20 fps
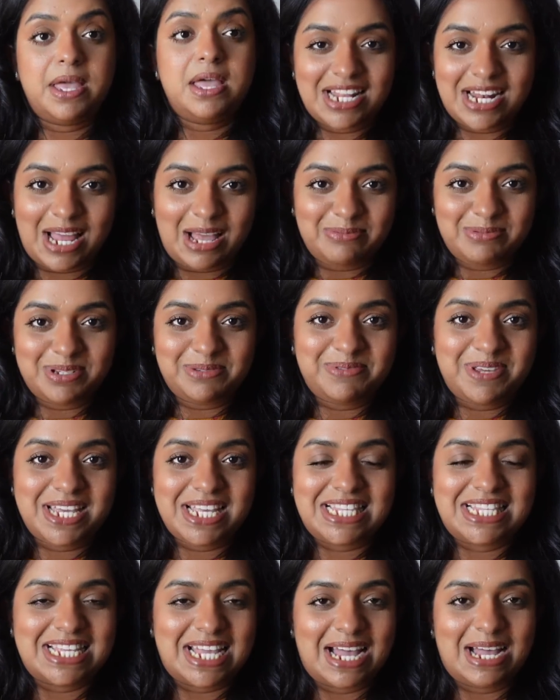The laptop
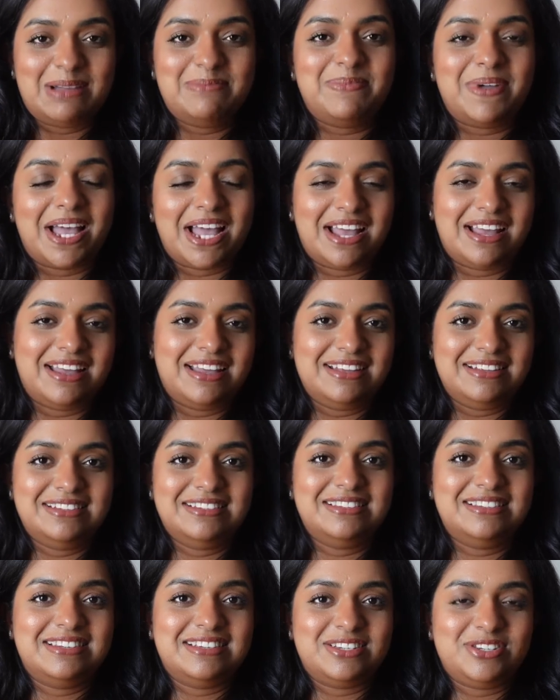heats up
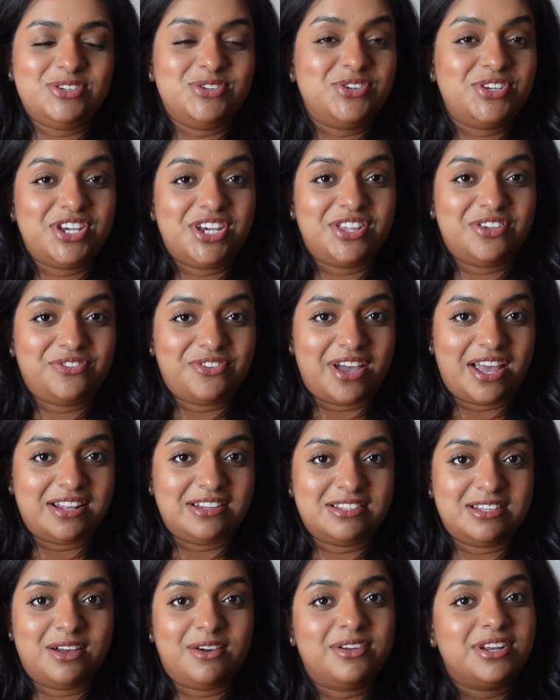and you hear the
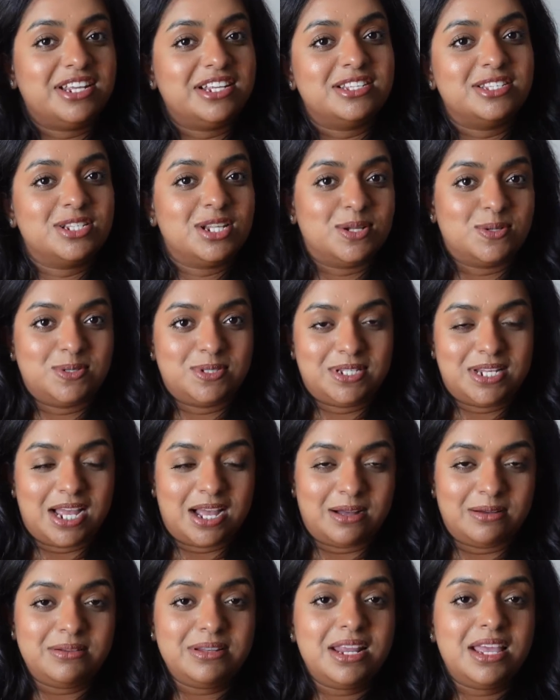fan sound, it slows
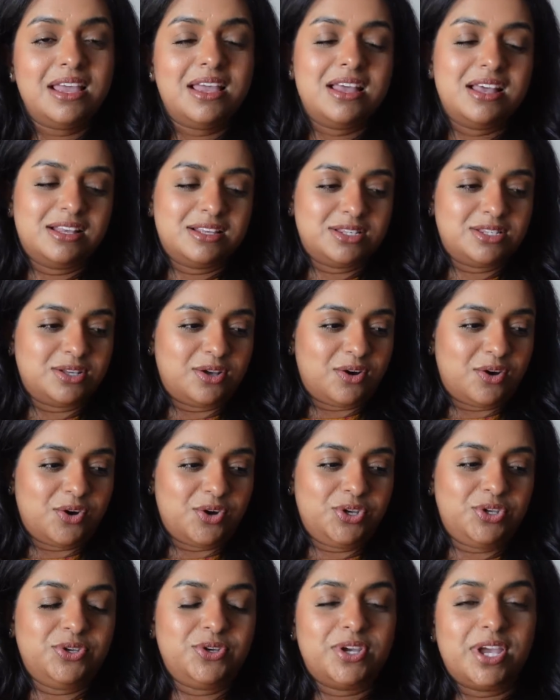down. So
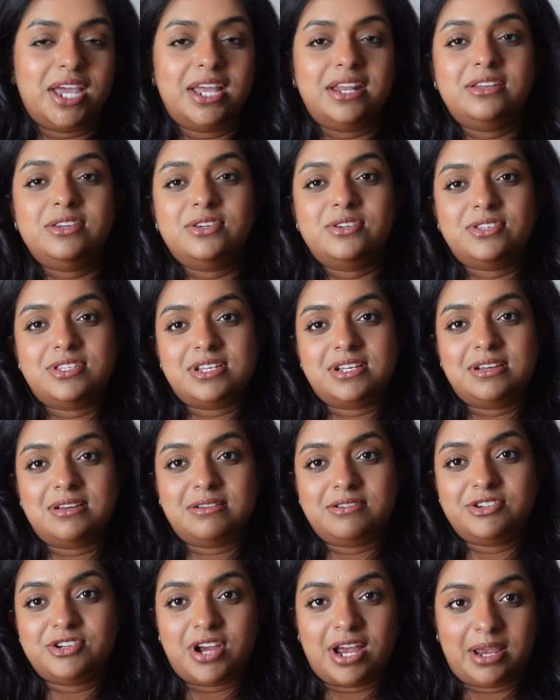you can use a